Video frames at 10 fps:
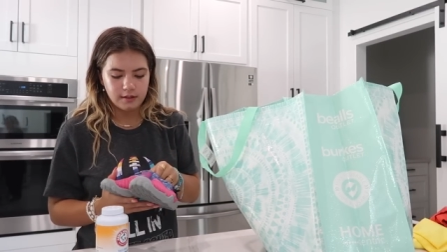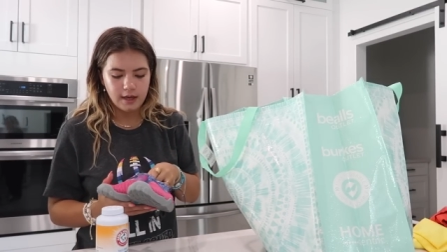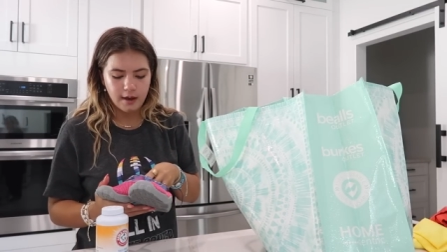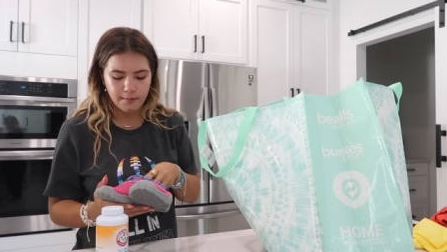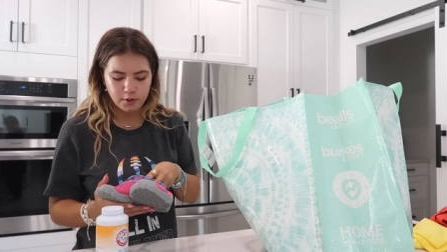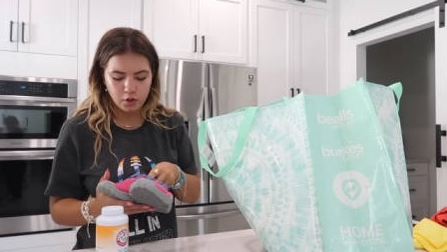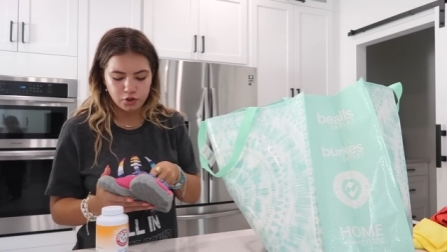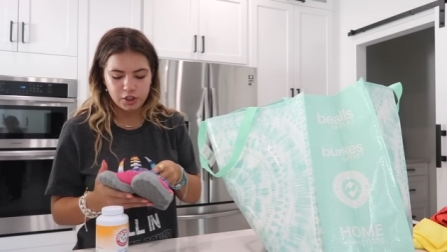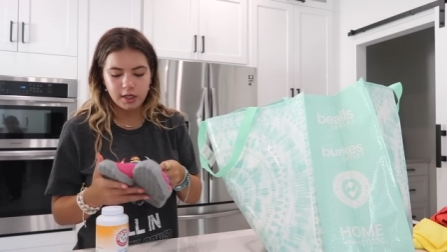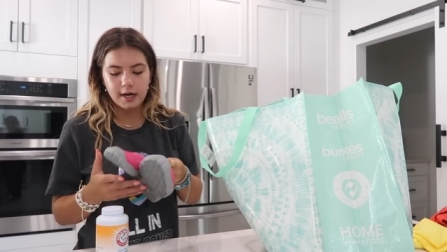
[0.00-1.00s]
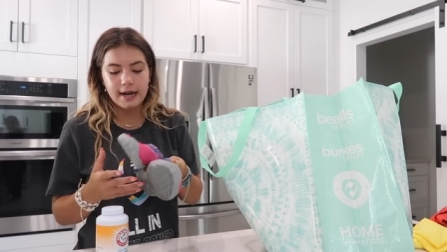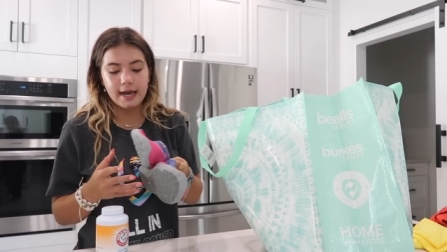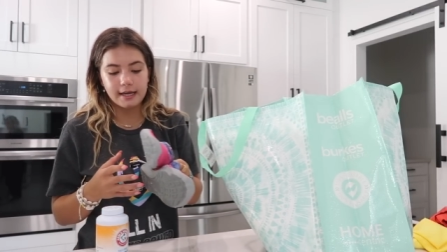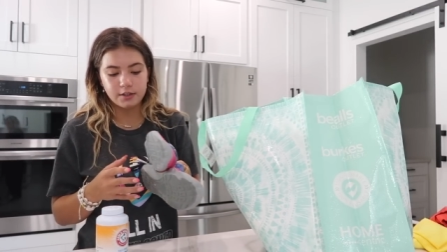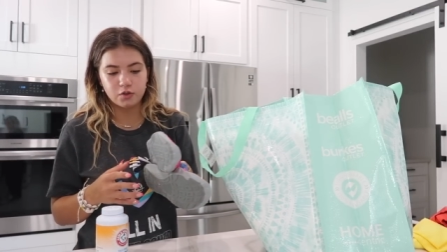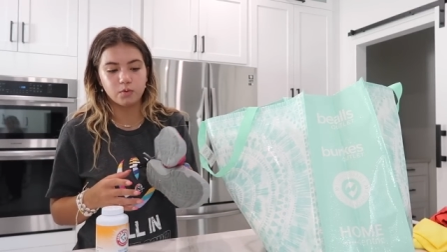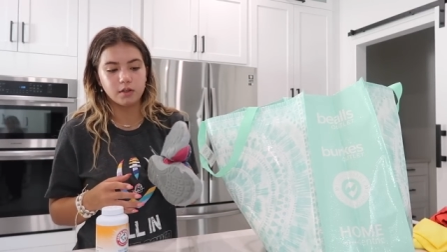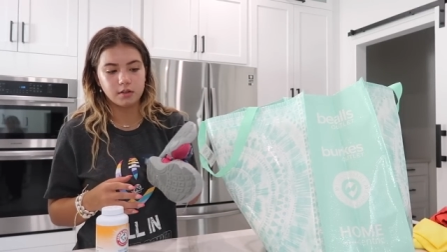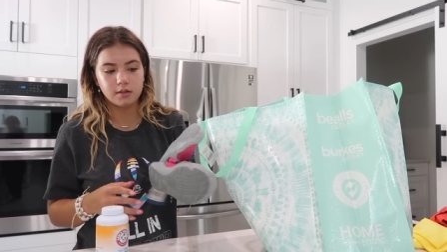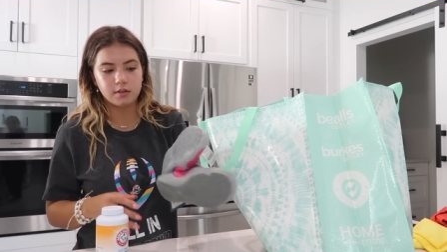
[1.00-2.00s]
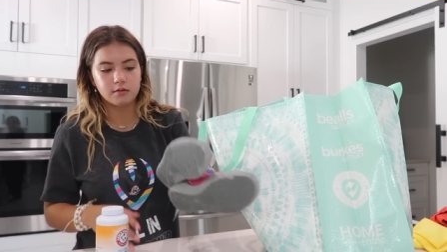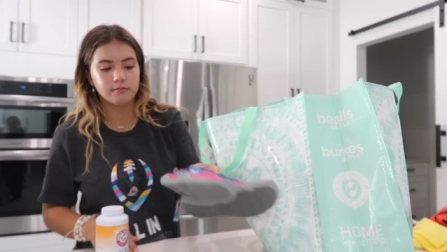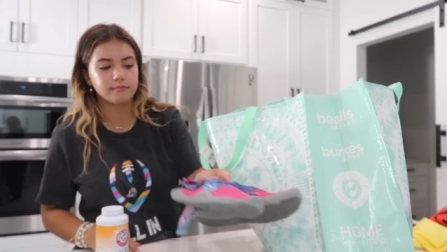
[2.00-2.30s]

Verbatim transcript: Yeah, but no, she got nice ones.